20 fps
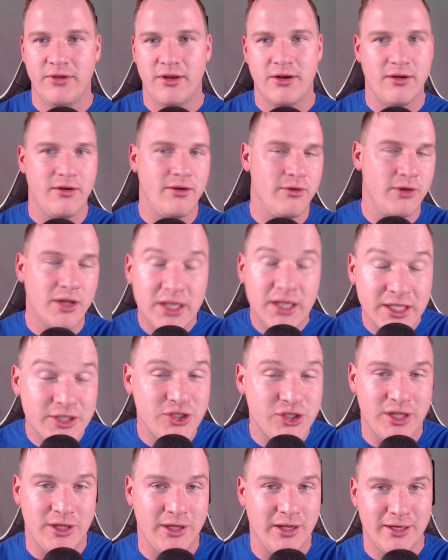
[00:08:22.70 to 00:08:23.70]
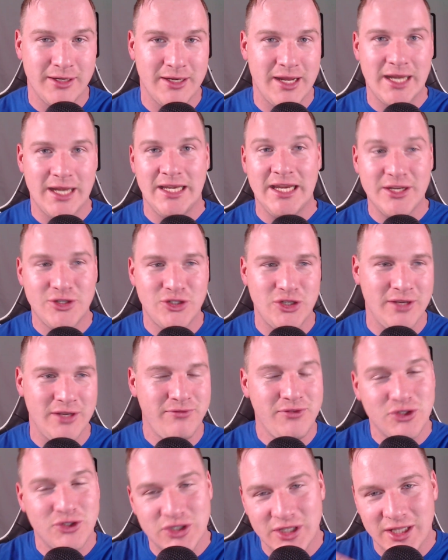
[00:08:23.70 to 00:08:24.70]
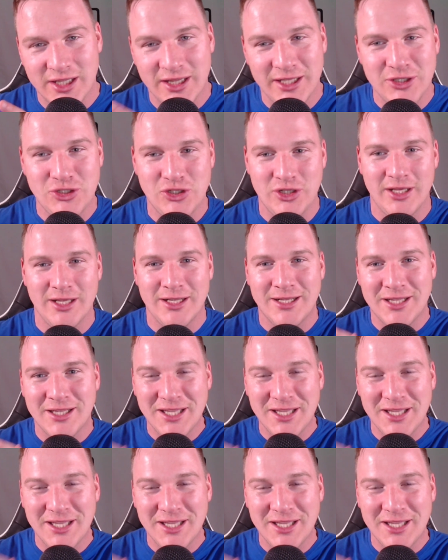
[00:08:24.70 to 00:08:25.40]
or clitchy, not niche-y. It feels clicky.